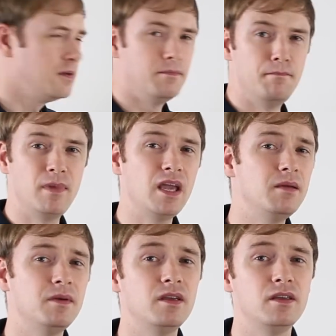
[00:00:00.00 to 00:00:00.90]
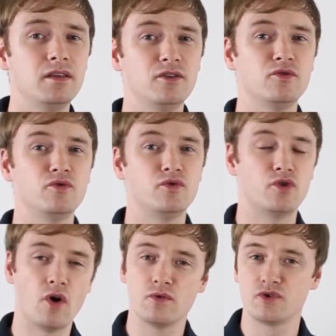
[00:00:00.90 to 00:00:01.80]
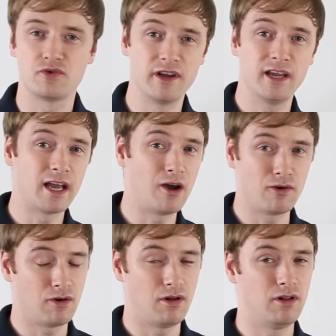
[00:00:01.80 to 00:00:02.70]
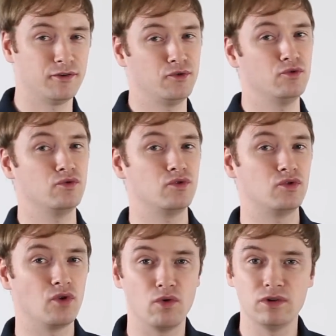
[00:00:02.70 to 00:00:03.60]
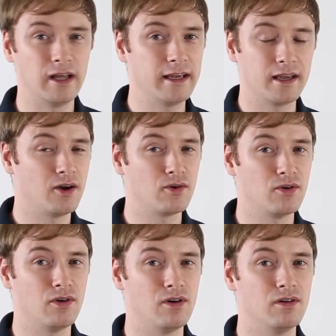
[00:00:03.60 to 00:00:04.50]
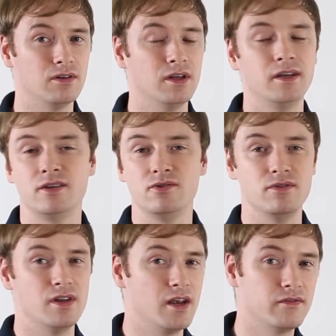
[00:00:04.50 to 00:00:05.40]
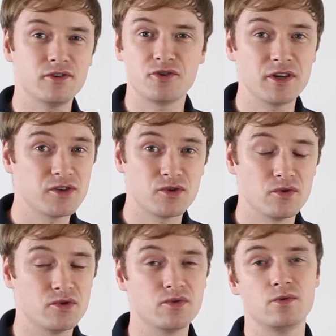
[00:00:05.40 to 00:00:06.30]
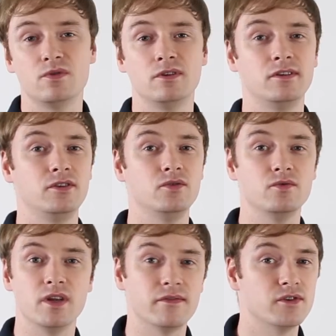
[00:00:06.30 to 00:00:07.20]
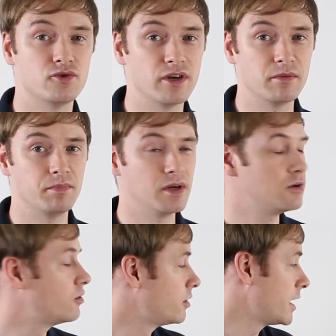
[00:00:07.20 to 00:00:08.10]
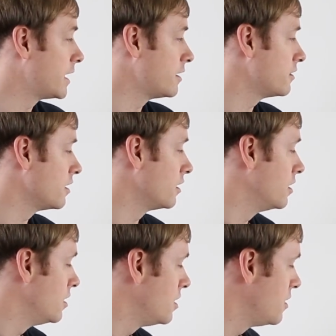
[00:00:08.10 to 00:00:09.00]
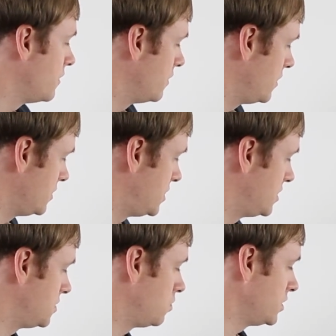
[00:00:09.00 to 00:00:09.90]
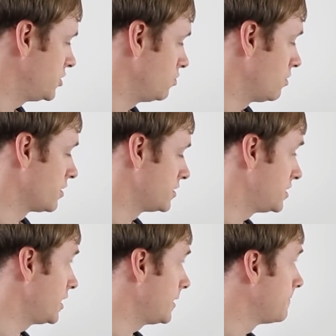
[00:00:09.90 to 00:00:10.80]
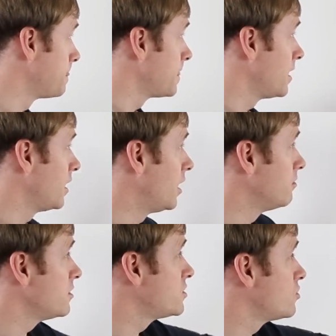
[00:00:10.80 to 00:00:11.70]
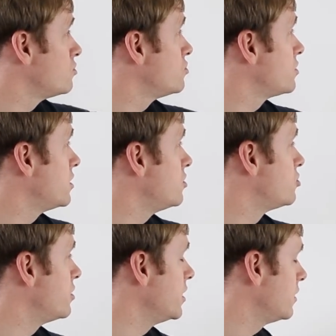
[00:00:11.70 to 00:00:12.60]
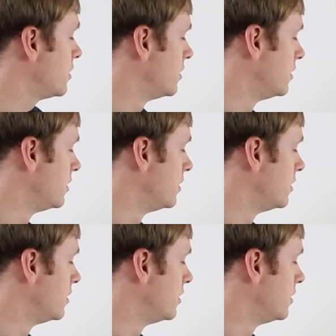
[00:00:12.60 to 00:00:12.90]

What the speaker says: Maybe you don't drink alcohol. You don't like alcohol. You never drink soju. You never drink beer or anything. This is what you want to say. How much soju can you drink?